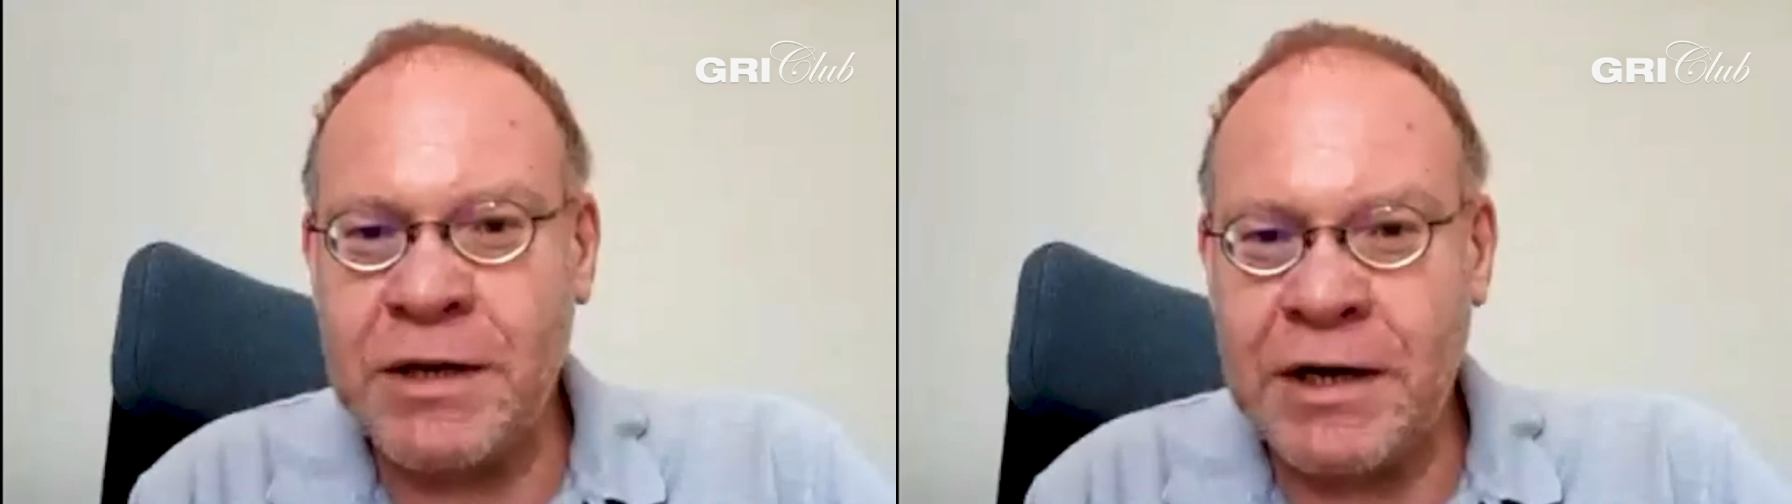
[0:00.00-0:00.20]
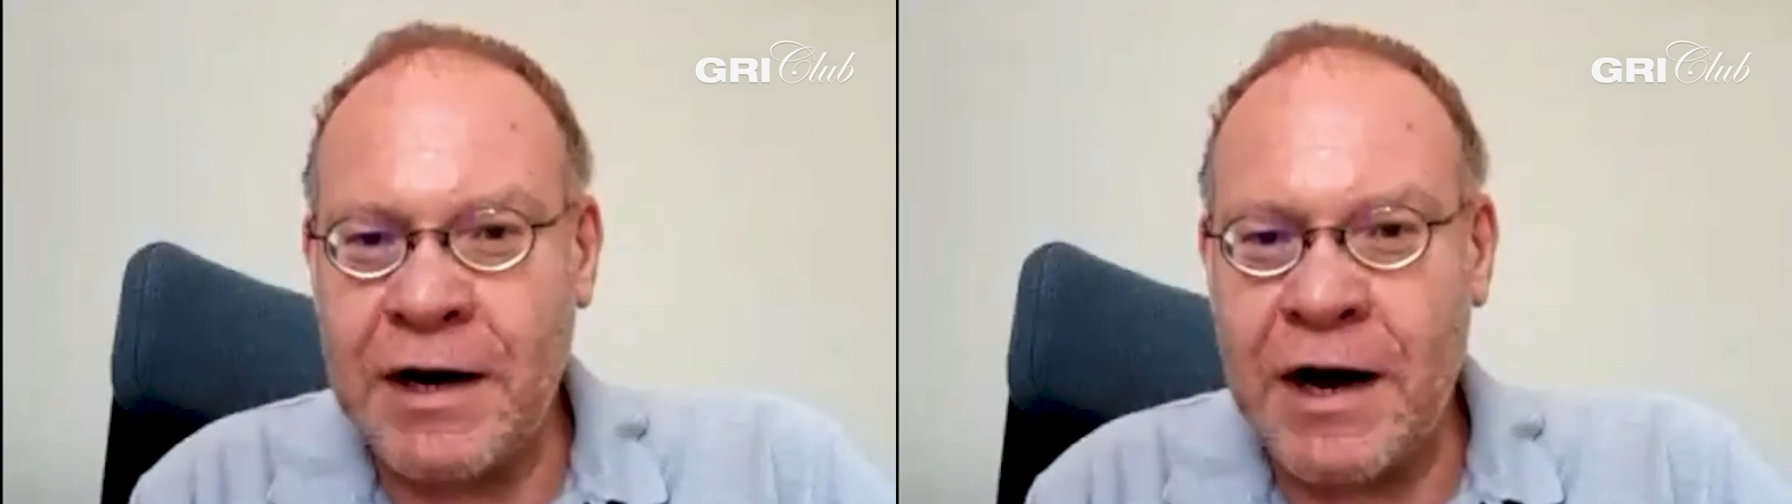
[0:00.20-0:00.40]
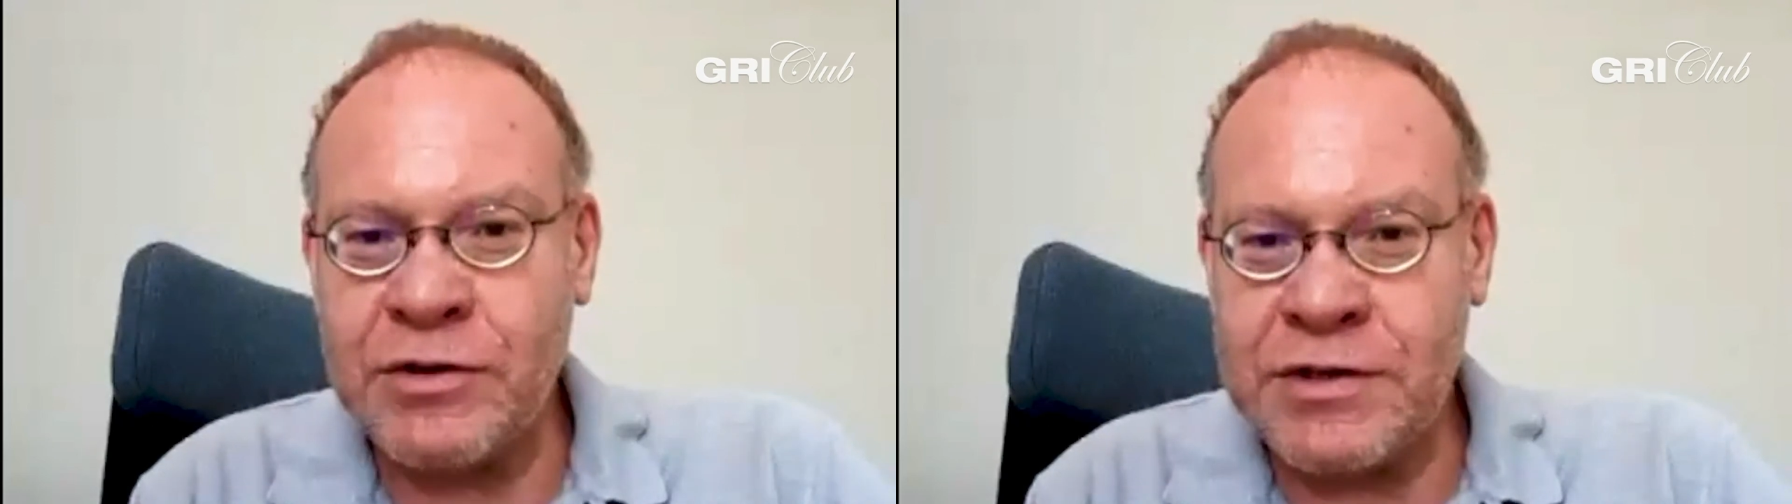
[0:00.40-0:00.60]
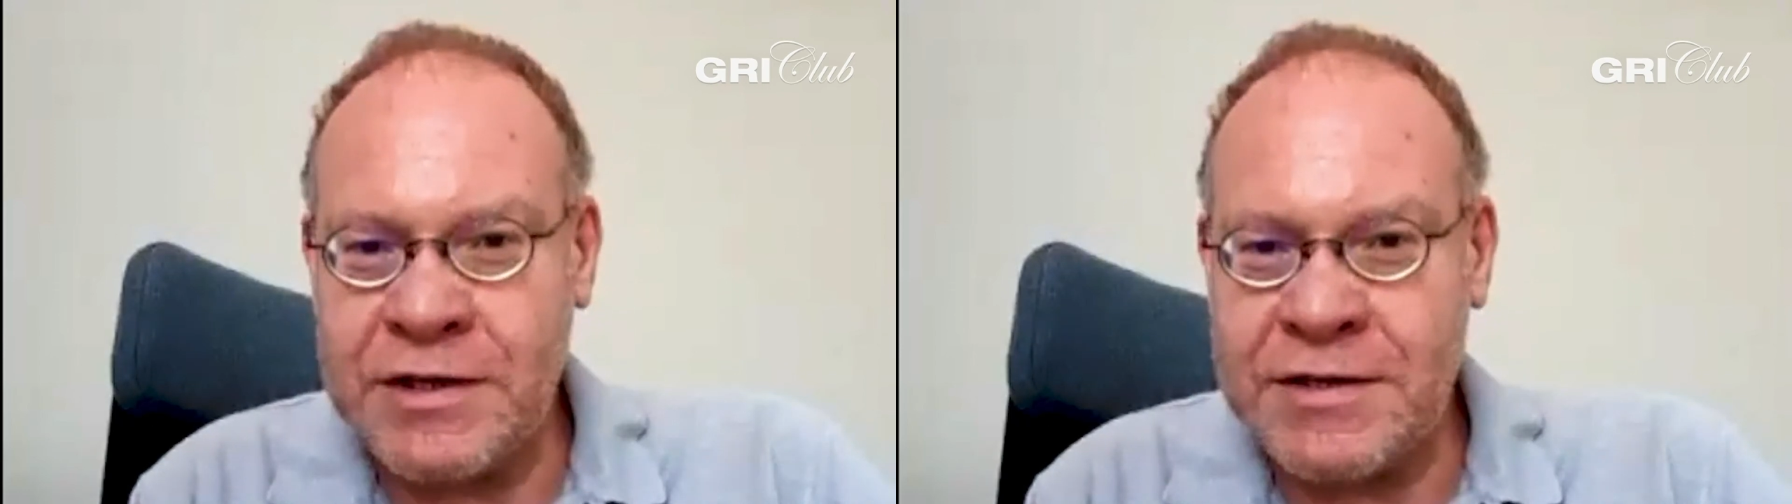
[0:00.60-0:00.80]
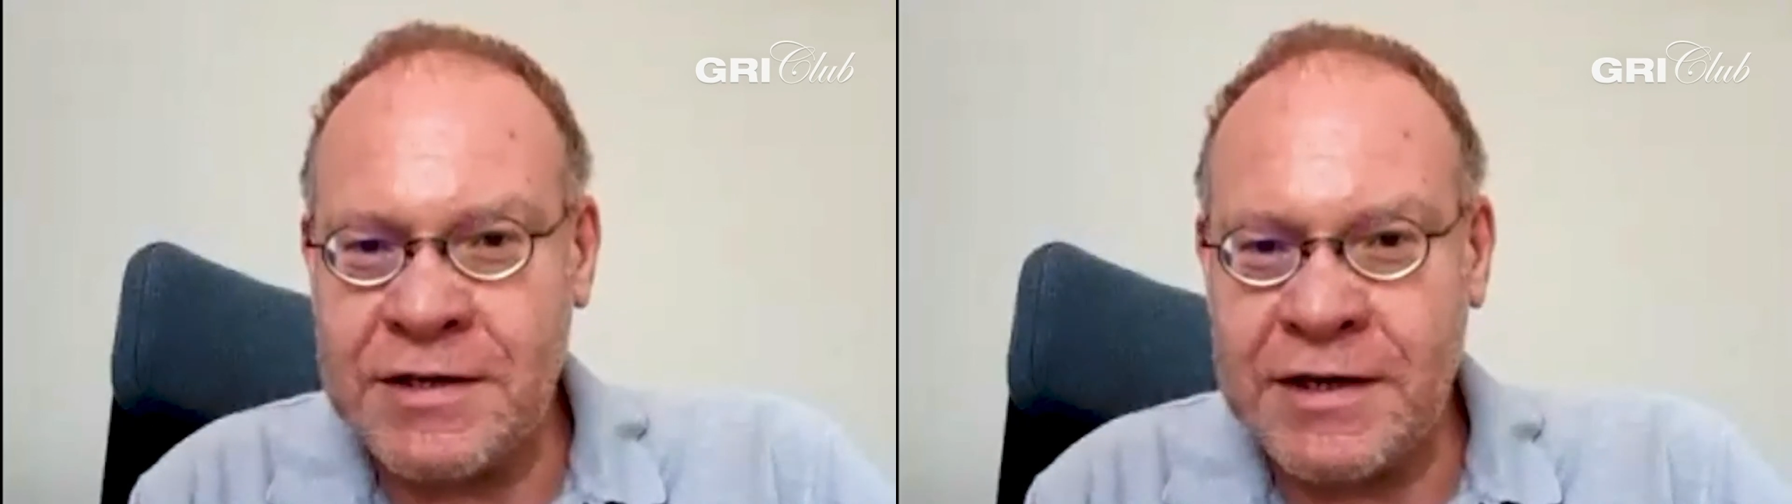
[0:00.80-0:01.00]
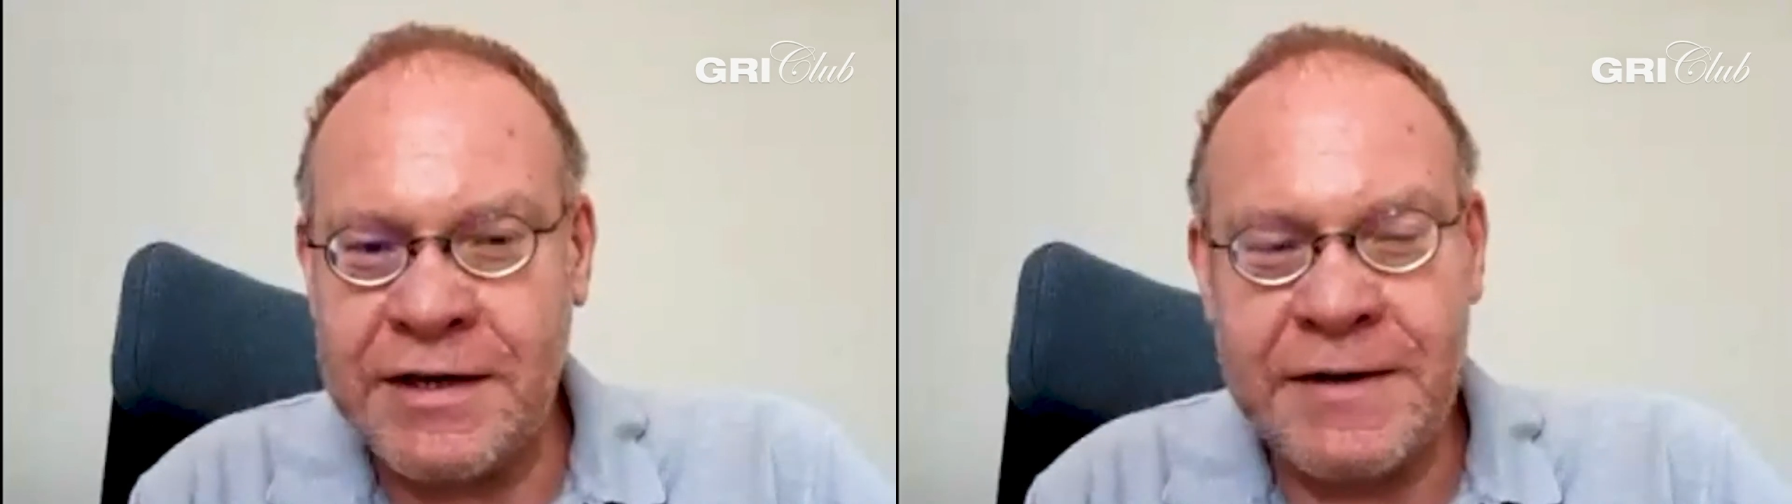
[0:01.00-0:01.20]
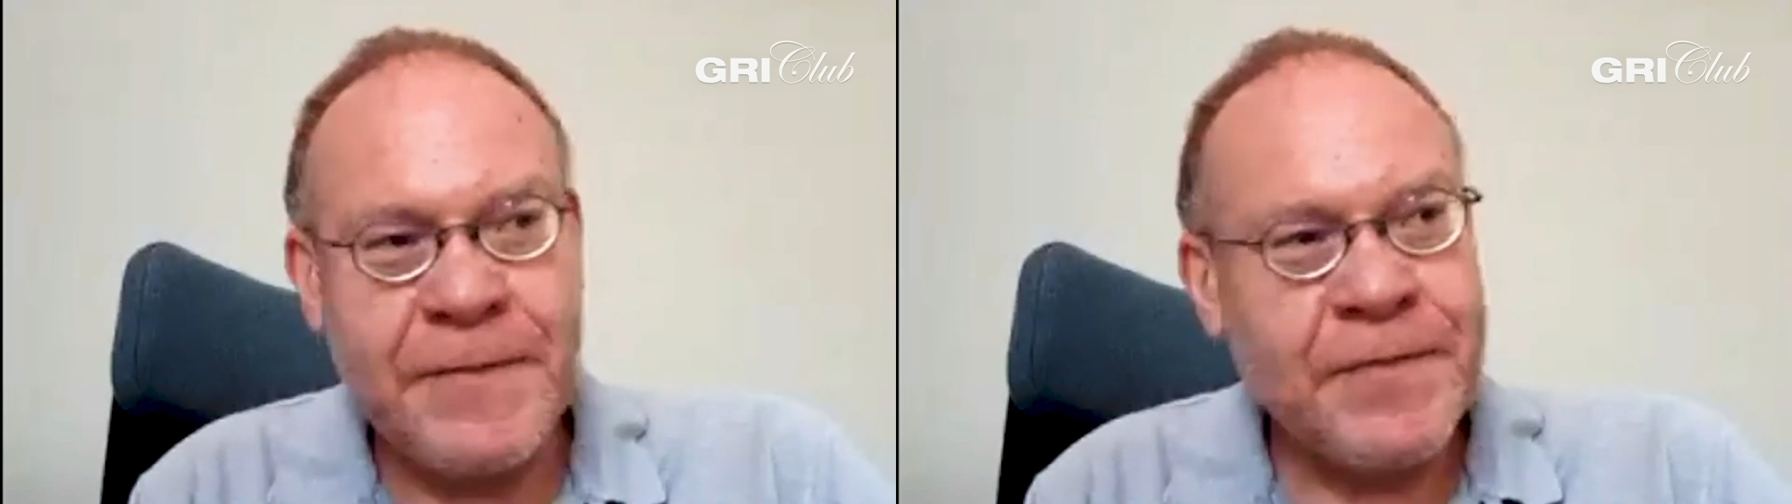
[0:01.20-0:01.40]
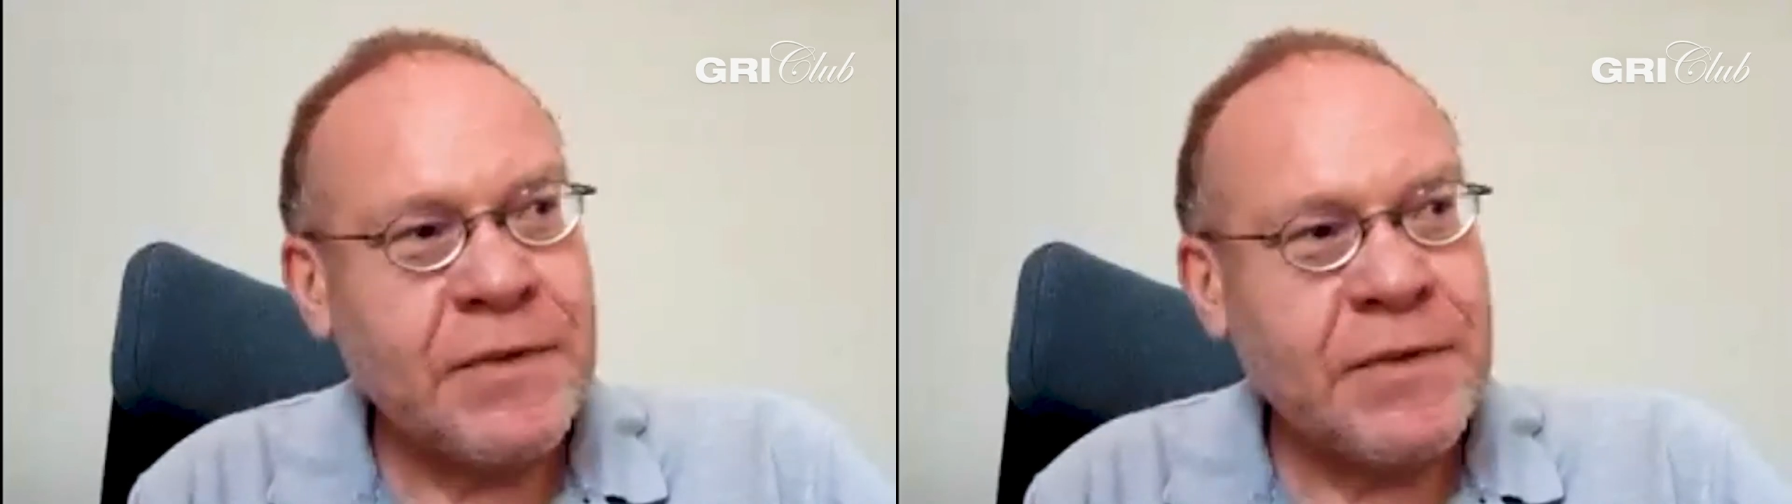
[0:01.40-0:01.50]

to come in and out easily,